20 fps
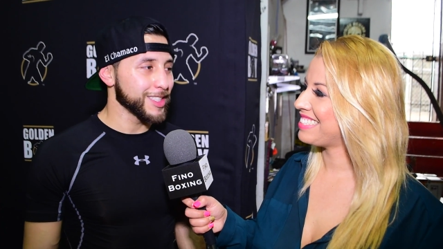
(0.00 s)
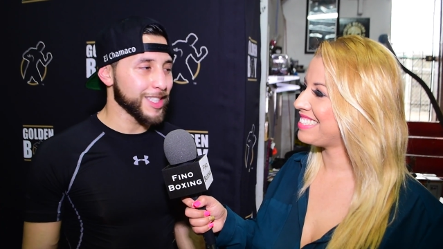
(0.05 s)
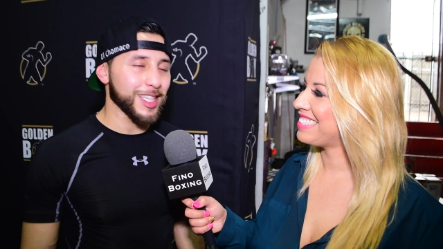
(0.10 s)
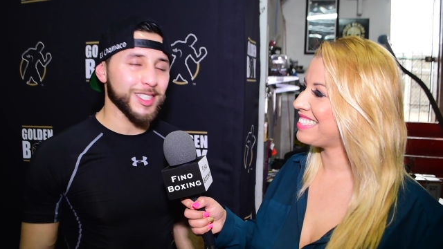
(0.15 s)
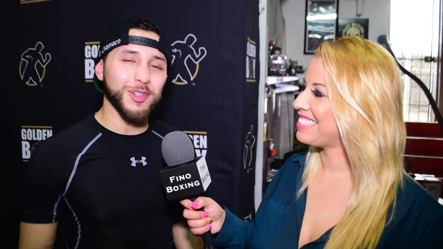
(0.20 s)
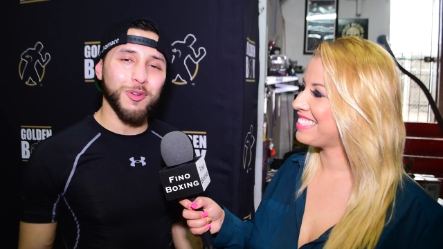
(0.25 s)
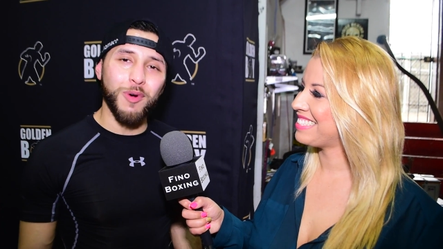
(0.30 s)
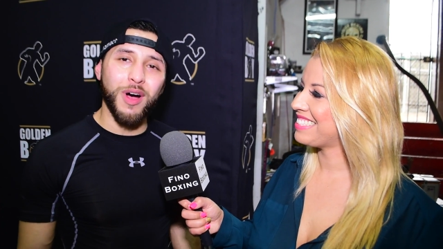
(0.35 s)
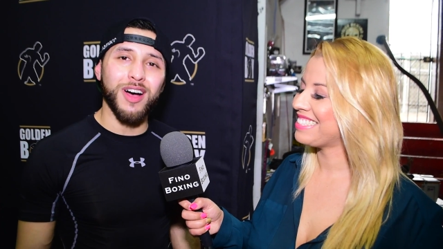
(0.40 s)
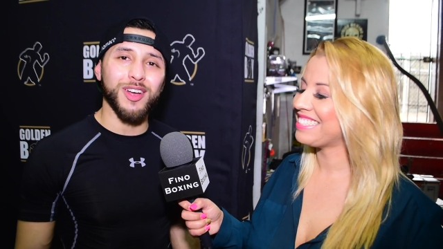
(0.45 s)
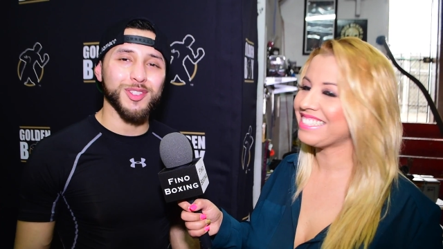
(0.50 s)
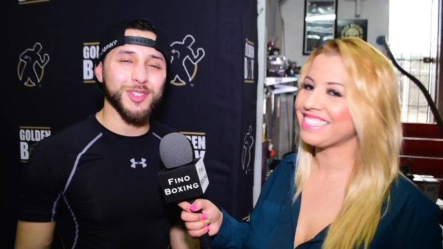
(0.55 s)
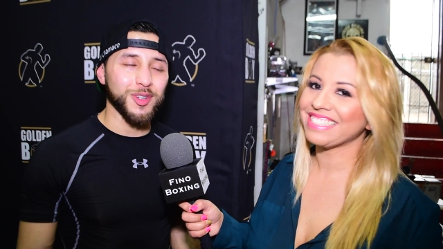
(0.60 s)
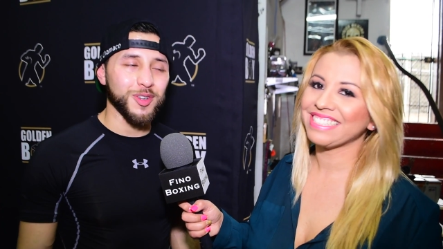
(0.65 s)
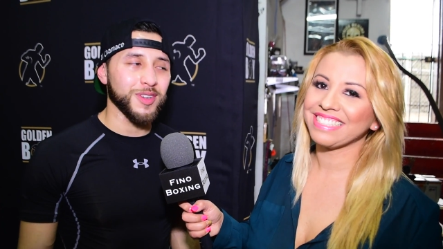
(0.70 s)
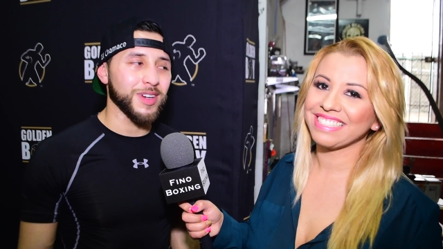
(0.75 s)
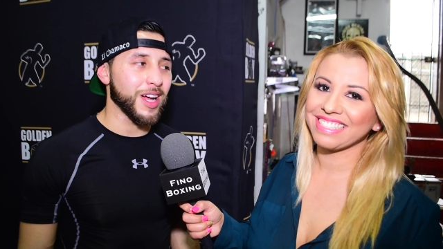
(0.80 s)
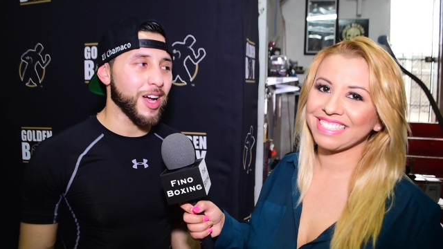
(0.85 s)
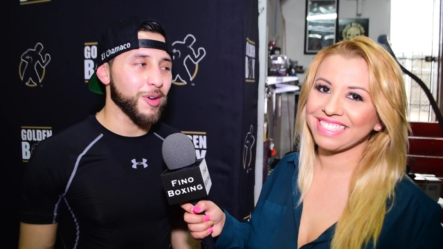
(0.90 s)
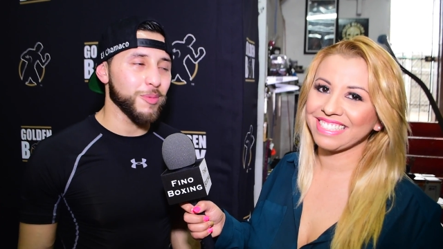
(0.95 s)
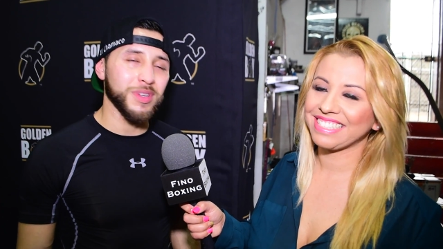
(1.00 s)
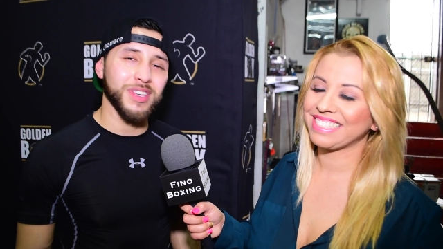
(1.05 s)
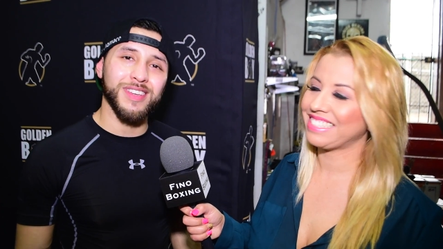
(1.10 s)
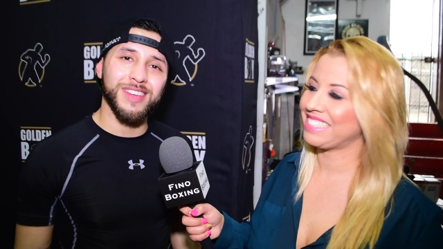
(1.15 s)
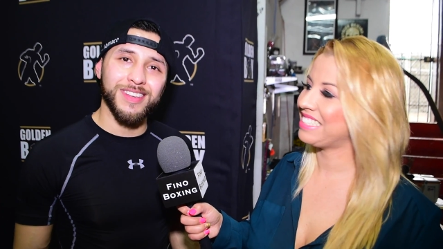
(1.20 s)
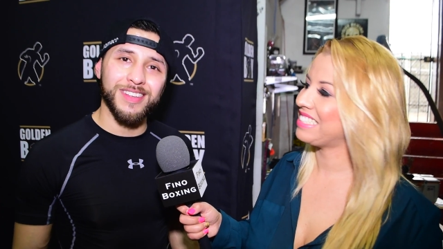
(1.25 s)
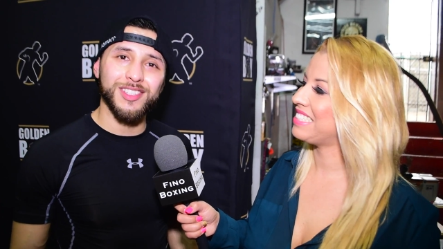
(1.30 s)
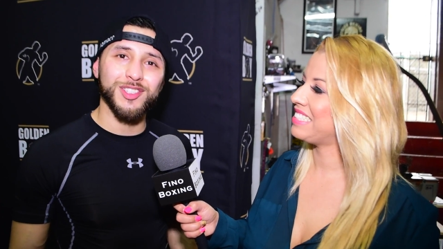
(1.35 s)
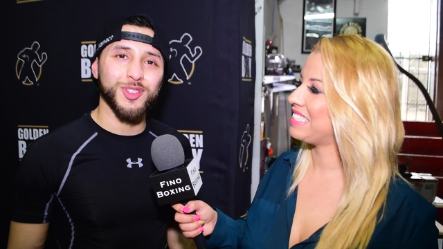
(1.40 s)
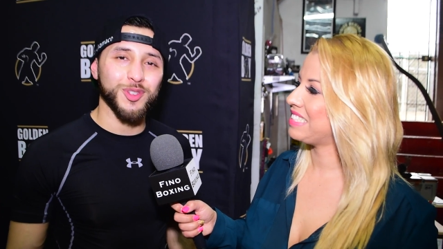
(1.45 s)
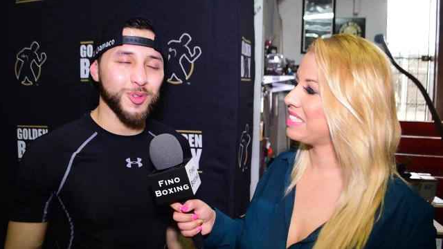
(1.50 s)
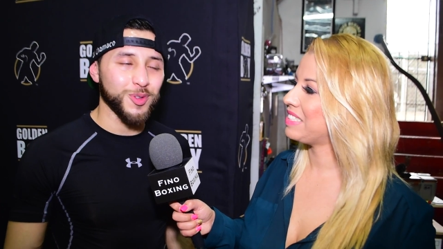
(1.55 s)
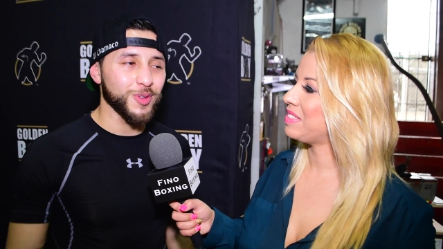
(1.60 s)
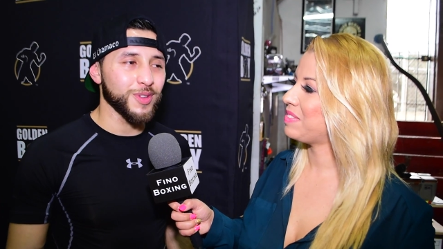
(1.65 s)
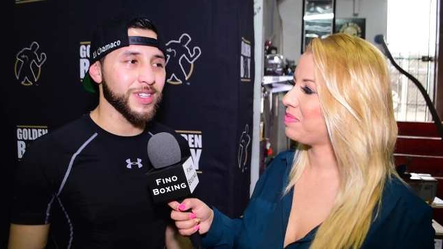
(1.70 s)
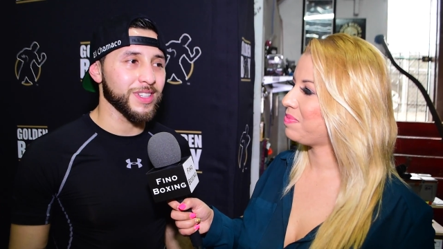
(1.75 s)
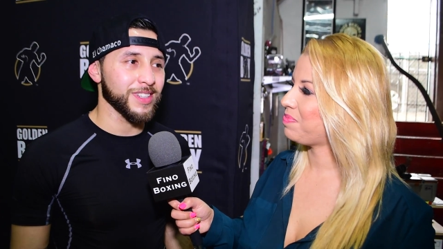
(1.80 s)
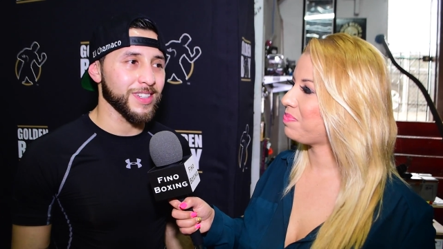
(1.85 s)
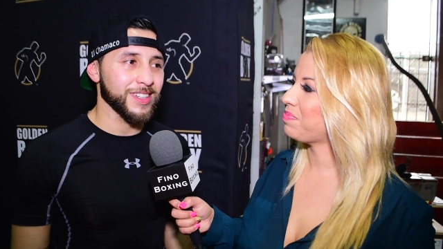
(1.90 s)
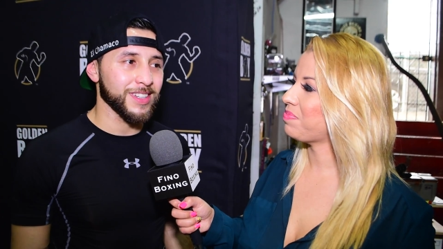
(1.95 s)
Speaker 1: takes a while. So I'll be in school,
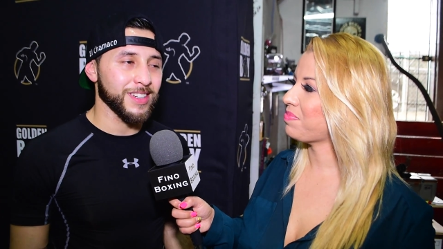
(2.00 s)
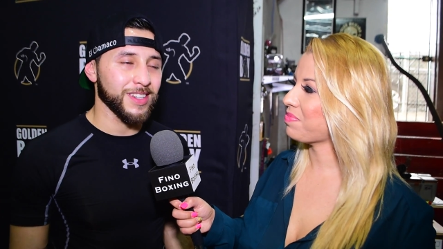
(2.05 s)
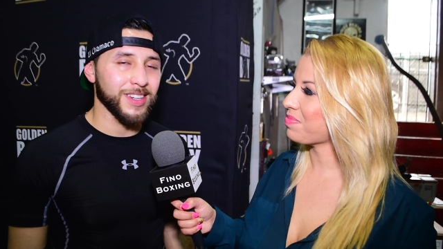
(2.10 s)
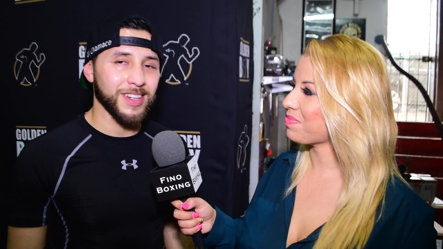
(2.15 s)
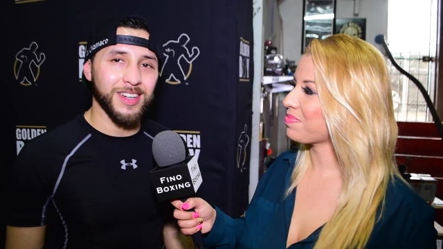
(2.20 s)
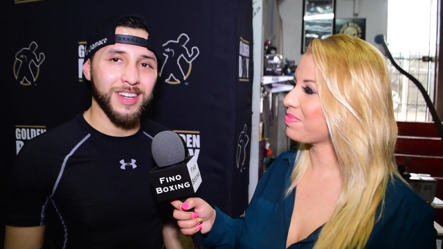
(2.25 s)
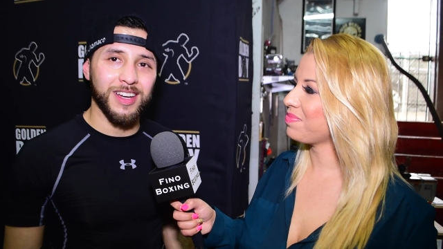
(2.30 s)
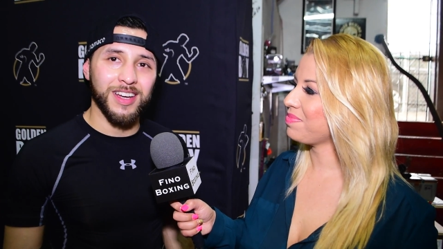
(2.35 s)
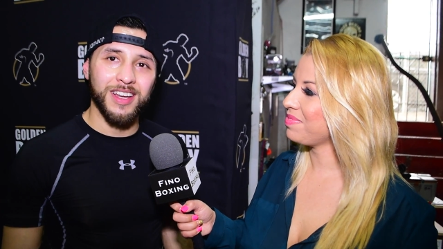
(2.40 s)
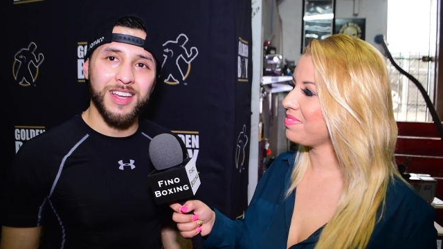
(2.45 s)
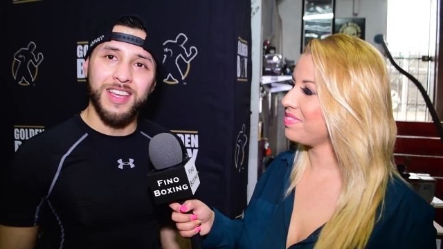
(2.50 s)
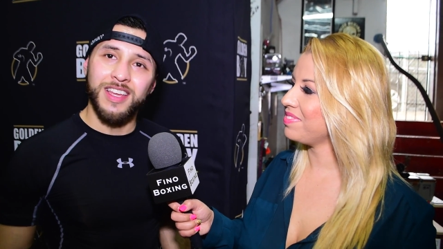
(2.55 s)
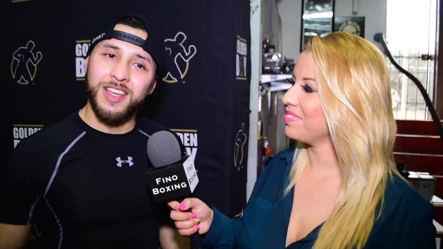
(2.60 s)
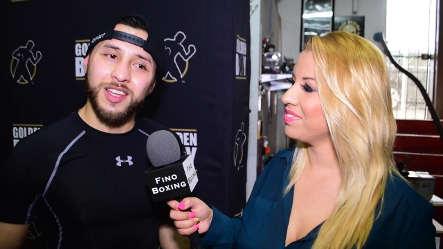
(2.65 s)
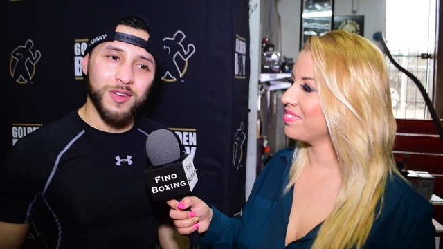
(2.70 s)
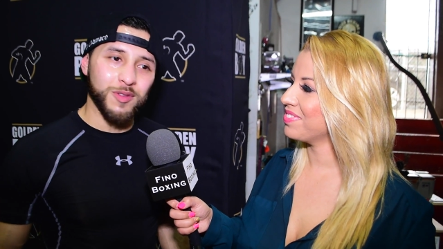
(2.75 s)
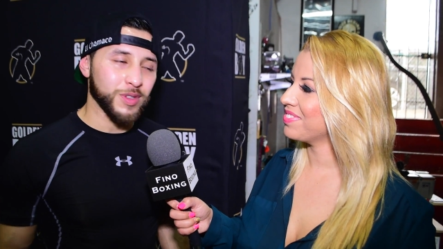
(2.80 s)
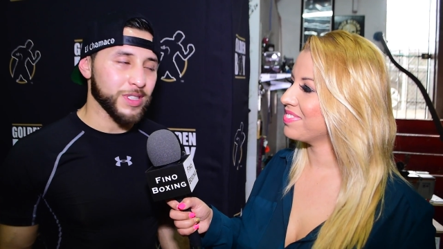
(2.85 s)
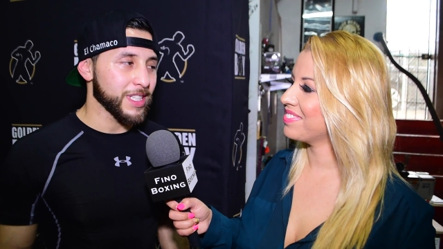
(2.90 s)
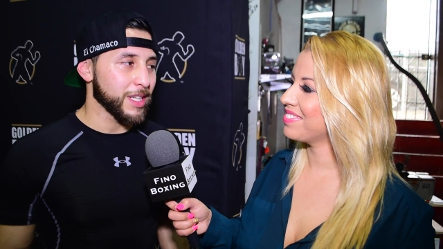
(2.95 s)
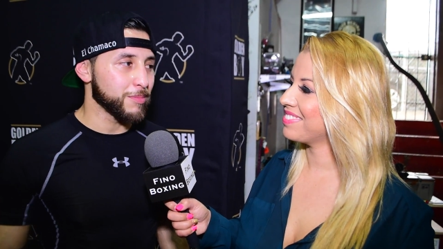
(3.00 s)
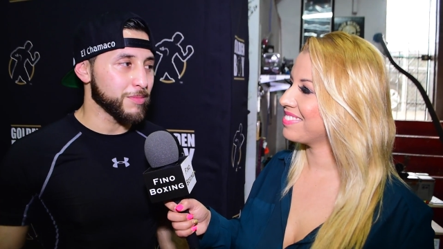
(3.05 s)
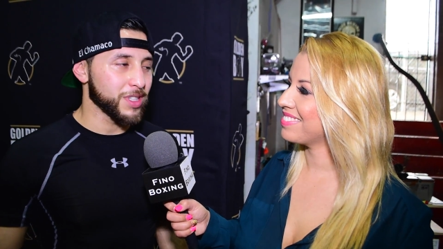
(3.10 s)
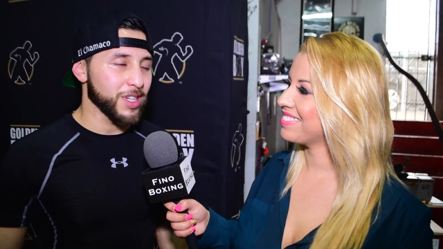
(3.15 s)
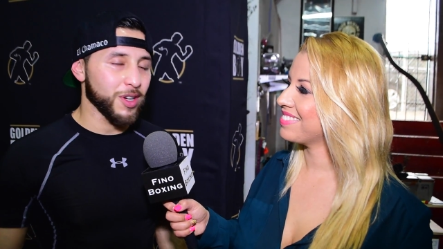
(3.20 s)
and then uh, once I'm